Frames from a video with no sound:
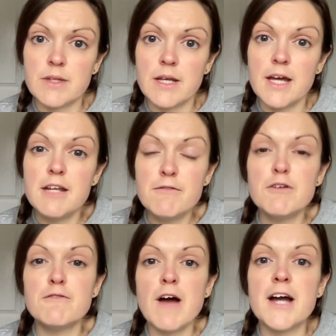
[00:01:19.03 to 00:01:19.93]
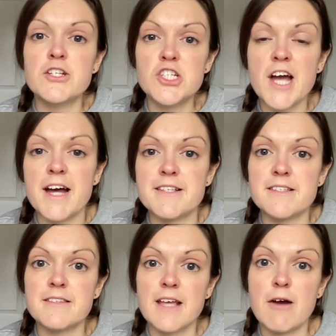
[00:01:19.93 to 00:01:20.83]
And if you find, yes,
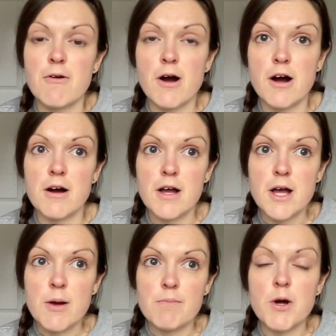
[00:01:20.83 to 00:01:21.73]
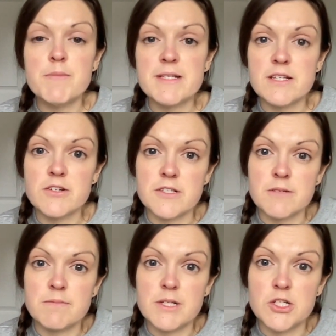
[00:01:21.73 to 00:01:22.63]
that there are moments in your
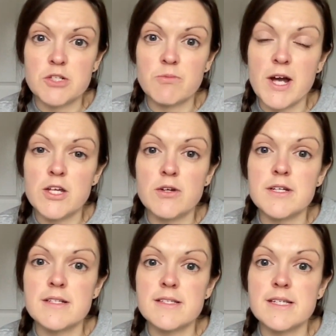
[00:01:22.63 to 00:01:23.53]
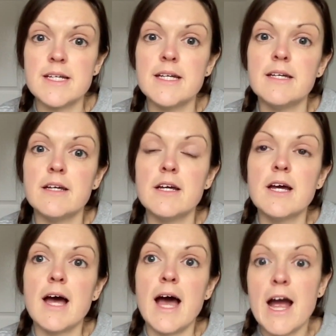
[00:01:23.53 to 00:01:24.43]
submission where you can see
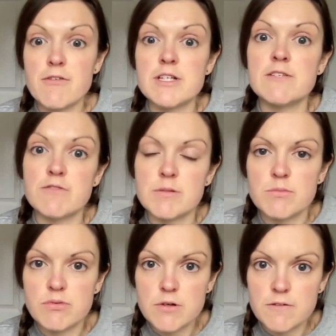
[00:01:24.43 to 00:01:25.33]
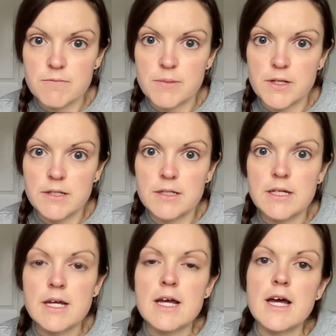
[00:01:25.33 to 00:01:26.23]
areas for improvement,
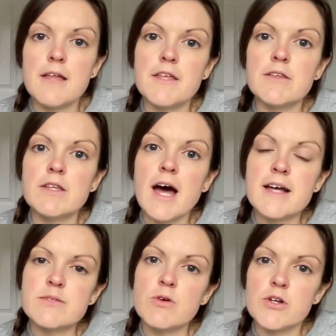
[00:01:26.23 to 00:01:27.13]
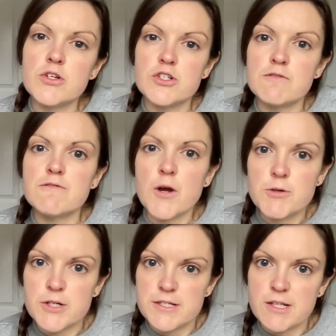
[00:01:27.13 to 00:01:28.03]
then that's what you should
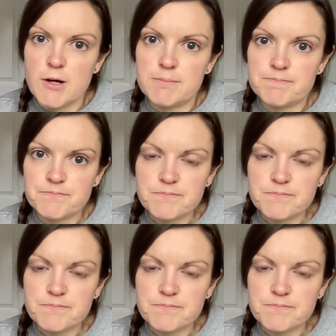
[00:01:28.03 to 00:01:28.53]
focus on.